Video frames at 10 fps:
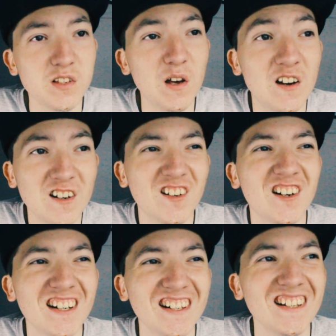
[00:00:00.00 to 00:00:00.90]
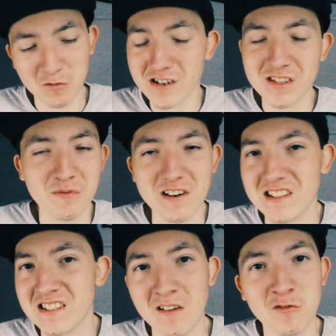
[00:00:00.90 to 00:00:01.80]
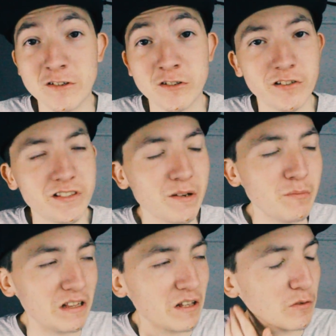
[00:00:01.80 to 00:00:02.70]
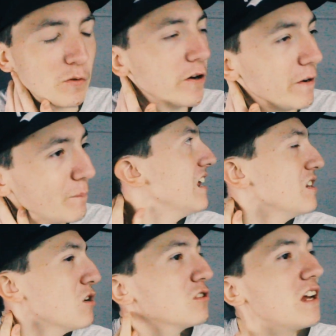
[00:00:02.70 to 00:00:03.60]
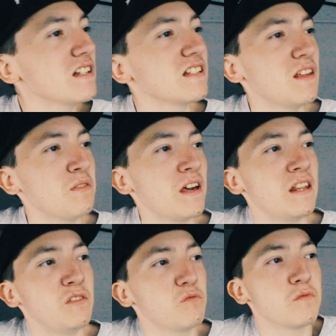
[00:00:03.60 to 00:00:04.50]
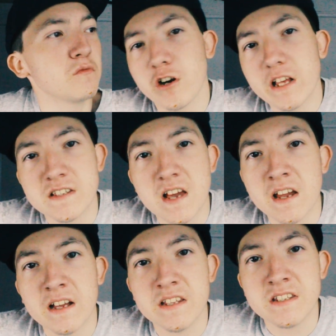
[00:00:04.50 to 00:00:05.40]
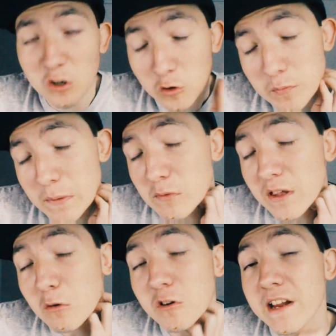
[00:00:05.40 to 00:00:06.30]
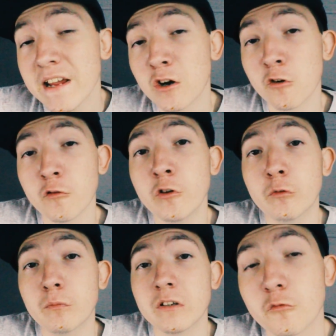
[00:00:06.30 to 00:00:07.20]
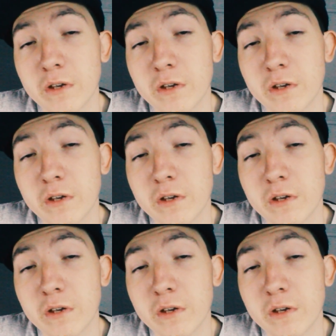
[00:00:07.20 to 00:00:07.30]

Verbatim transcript: So the word spreads, everyone starts stepping left and right. In no less than thirty seconds, the only people that were in our room were